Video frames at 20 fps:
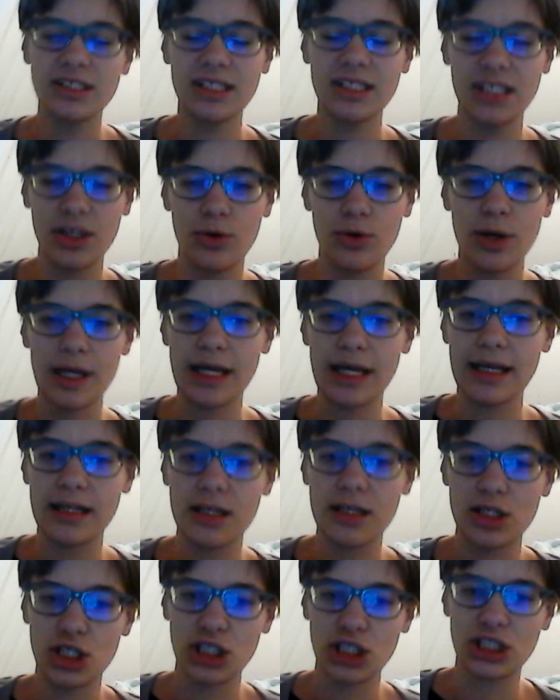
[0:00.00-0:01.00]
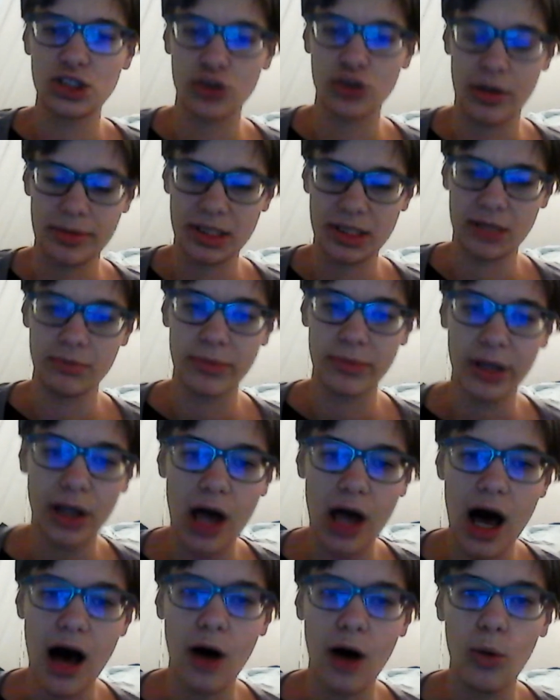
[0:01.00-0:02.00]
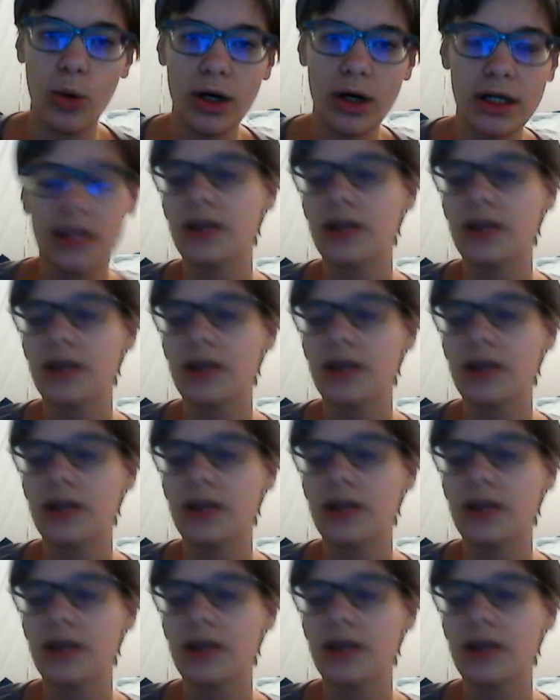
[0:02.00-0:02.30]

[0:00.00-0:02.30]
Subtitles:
do it in the description below.